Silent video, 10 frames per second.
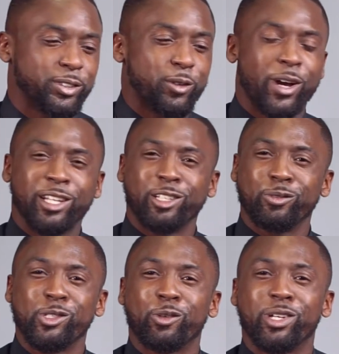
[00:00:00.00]
why not
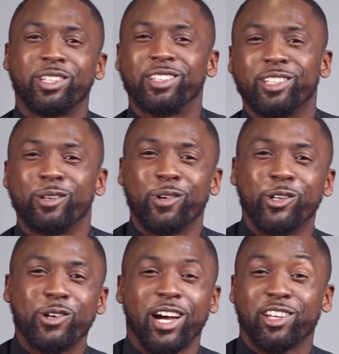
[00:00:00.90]
work with someone
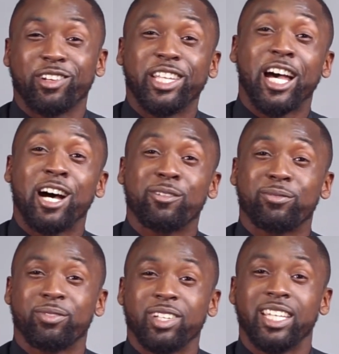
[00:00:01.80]
who actually
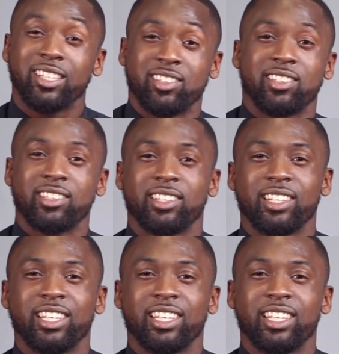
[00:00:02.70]
have hits?